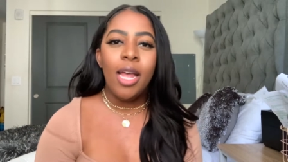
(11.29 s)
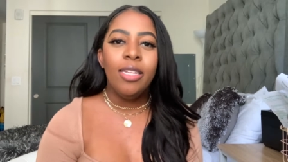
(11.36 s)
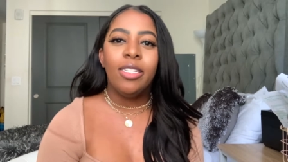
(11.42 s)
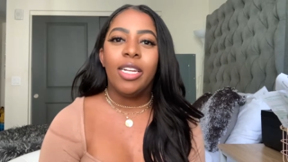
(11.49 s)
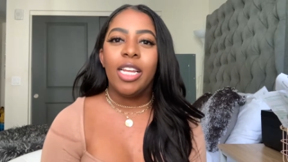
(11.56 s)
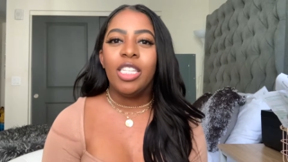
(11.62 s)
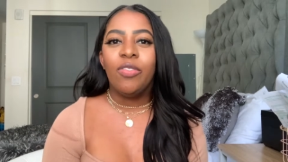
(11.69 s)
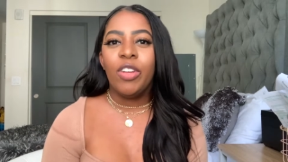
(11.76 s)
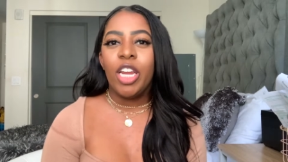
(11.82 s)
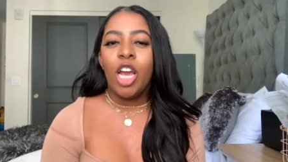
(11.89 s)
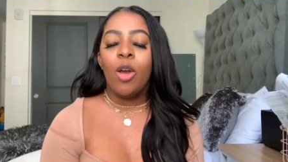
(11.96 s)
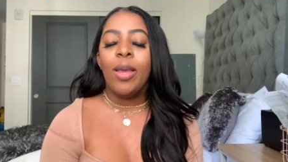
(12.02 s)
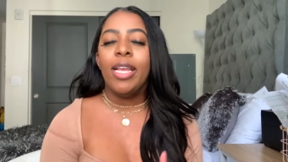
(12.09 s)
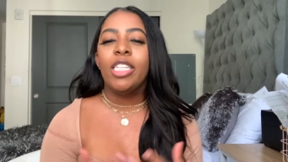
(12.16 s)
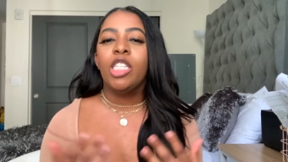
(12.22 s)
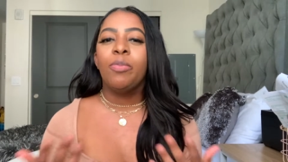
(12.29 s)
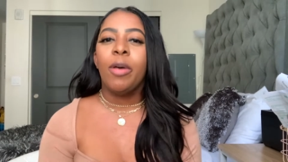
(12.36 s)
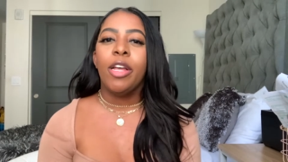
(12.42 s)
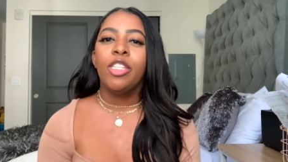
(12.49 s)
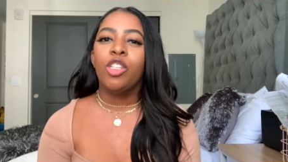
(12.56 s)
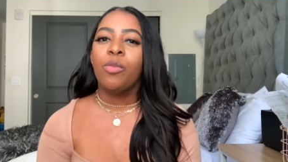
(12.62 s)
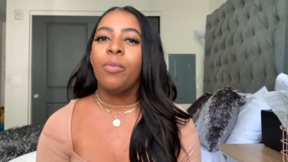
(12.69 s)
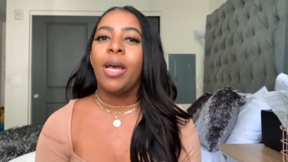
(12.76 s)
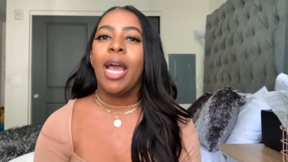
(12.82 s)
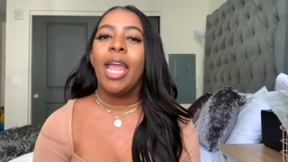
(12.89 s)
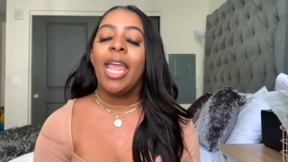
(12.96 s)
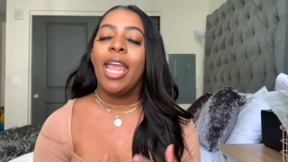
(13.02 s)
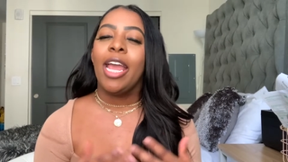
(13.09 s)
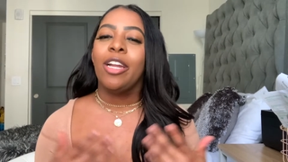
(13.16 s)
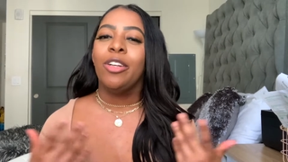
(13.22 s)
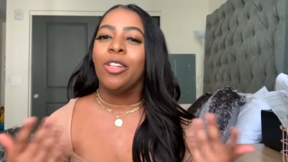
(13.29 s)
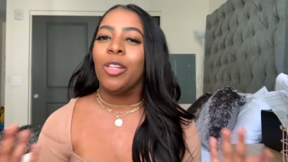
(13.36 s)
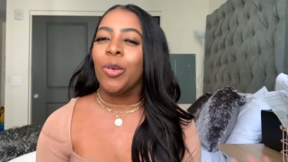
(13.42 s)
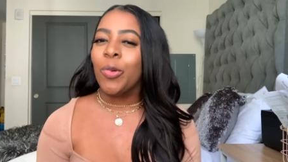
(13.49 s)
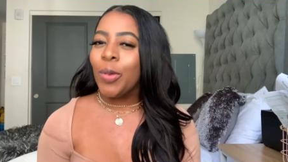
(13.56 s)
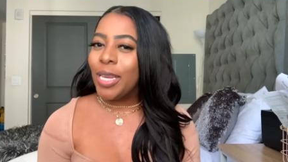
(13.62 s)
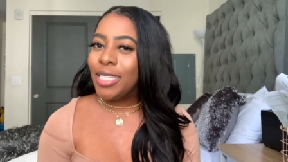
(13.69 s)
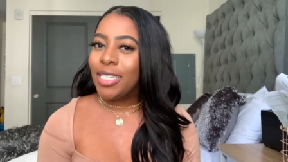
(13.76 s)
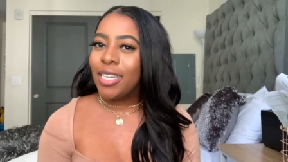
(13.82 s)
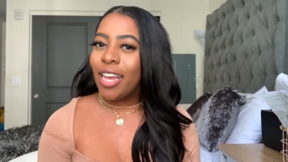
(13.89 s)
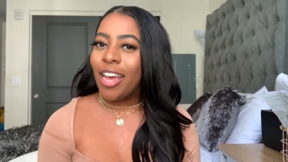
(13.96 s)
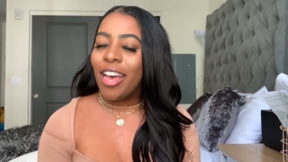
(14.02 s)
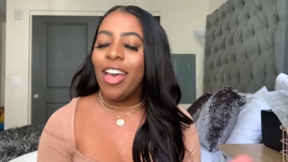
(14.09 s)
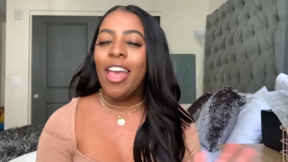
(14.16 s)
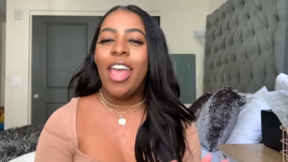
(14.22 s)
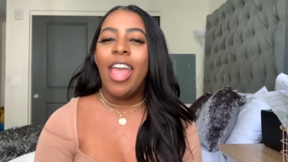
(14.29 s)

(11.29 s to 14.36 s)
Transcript: today's video is sponsored by ana luisa